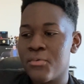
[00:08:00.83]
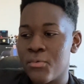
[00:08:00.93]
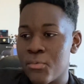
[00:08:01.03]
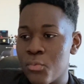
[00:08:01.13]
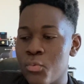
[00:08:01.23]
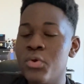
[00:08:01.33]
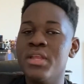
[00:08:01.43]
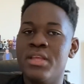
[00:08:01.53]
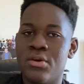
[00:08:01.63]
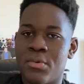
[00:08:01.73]

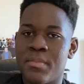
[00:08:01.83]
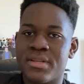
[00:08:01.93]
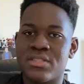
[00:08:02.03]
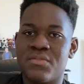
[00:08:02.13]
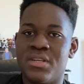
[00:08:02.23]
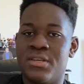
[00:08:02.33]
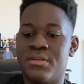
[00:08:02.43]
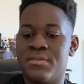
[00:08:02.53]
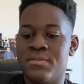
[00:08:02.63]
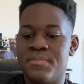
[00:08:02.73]
really don't want to make this video
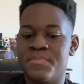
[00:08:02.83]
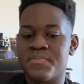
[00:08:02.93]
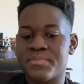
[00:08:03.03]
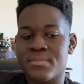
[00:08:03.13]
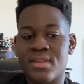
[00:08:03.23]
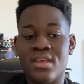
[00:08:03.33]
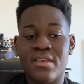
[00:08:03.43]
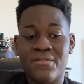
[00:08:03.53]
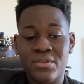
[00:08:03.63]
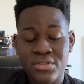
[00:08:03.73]

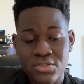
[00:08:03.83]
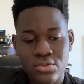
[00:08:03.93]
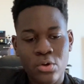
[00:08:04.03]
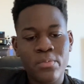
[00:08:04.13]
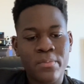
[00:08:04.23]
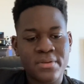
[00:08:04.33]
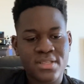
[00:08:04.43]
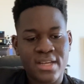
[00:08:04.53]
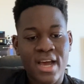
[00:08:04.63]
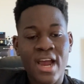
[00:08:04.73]
for the sole purpose
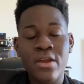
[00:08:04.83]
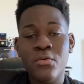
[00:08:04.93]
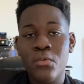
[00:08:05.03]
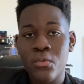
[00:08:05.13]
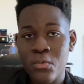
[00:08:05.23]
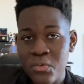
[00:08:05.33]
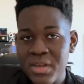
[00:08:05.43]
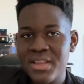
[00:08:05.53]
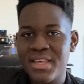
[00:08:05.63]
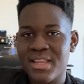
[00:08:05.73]
that I
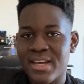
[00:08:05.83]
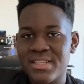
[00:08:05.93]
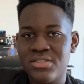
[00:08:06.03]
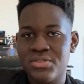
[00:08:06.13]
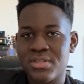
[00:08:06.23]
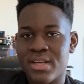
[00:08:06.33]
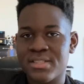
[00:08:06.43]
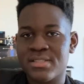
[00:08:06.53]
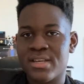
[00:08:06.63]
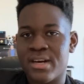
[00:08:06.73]
really like used to like
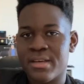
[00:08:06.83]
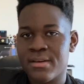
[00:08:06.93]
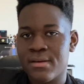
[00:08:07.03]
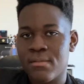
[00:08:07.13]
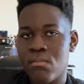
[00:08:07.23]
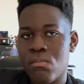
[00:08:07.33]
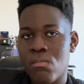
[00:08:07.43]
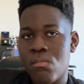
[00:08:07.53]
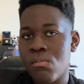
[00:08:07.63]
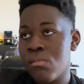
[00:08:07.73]
this guy.
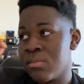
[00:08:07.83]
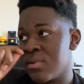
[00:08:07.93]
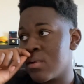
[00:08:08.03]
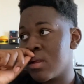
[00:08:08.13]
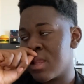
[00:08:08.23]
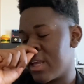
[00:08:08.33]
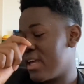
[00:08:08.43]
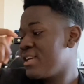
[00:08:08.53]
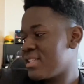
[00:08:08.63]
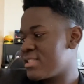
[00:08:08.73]
Like,
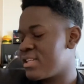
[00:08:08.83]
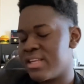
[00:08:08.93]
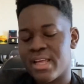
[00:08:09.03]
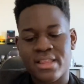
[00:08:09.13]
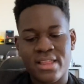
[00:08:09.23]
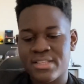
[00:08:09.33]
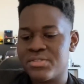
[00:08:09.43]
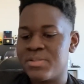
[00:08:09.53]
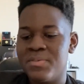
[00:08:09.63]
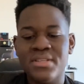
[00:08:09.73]
as I said, I like to listen
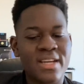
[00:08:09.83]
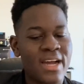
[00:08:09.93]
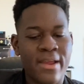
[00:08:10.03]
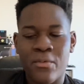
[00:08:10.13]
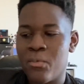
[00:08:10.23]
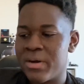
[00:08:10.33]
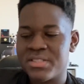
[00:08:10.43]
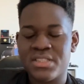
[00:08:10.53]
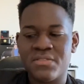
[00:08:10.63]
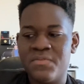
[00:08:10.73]
to music, I watch
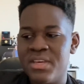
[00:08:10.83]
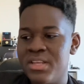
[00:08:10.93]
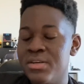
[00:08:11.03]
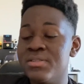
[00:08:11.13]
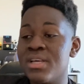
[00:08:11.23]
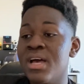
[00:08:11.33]
his videos.